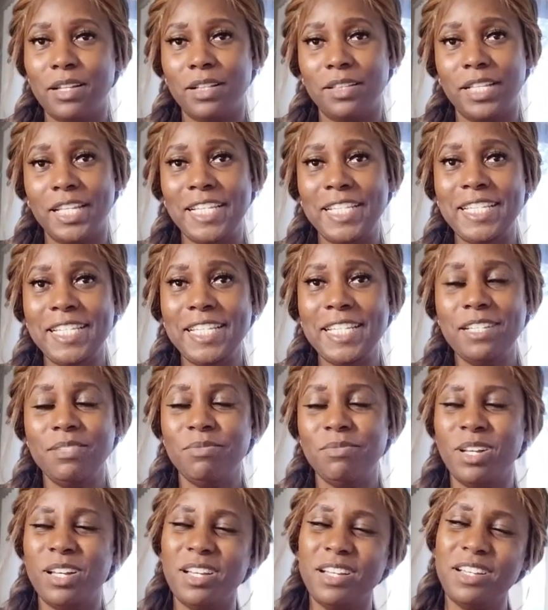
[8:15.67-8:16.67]
lazy.
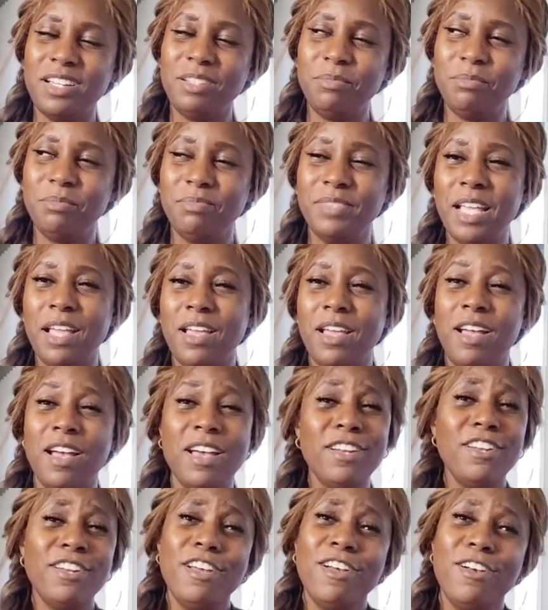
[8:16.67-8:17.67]
I
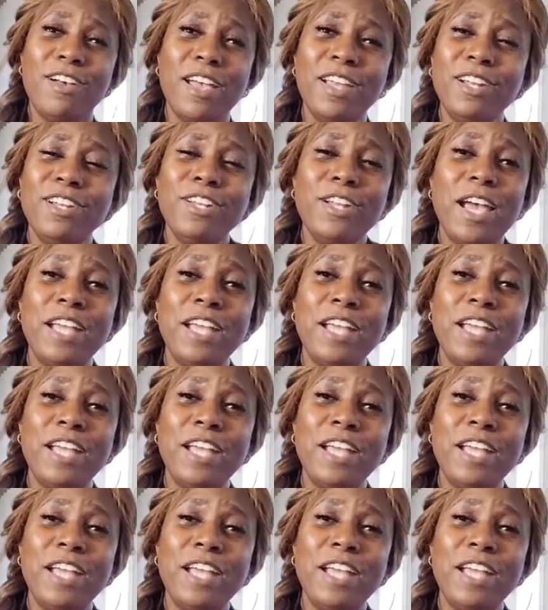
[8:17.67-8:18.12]
don't know.